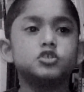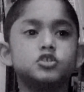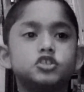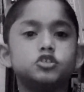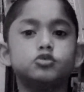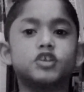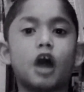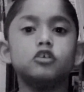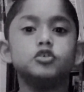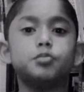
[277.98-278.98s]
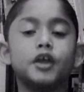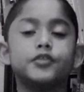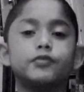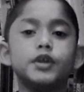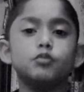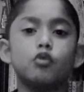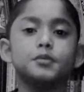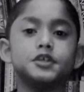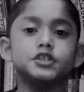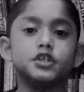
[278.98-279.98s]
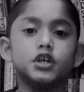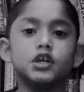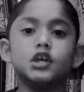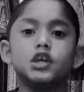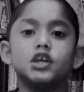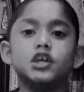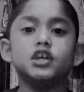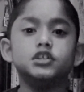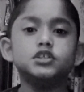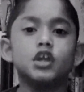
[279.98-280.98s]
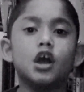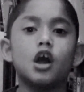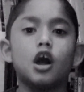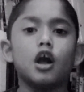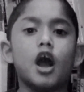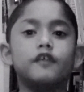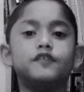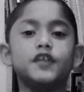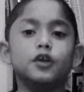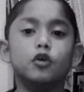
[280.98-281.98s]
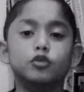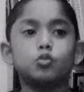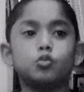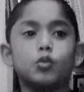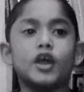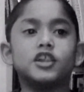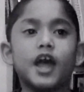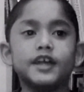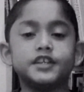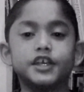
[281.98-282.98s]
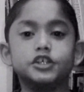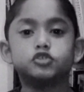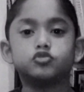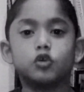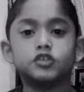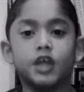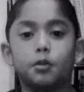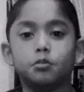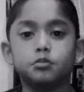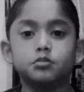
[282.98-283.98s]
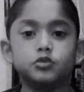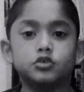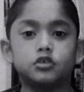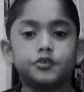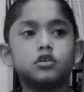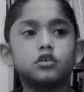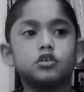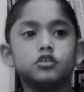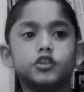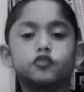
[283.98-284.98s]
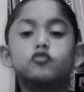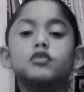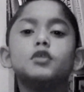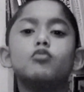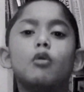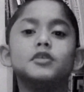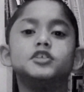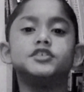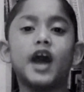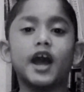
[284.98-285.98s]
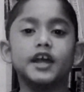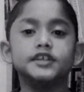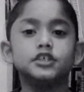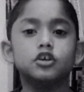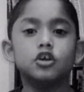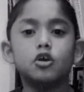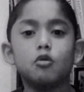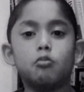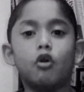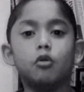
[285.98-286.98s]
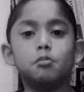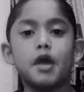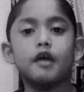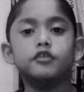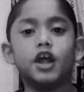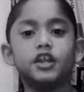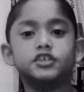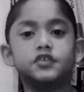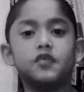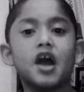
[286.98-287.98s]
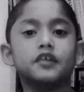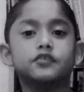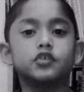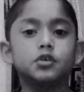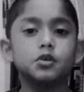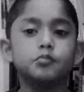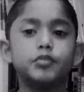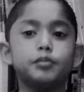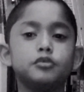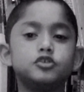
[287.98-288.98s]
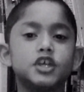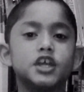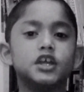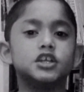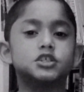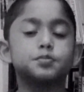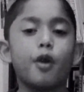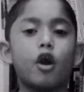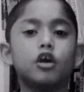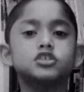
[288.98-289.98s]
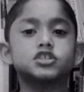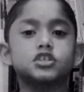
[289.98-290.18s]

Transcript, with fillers: she was carried by three women in a field where lightning struck them. The three women died, but Mary Anning survived. People say it's bugged,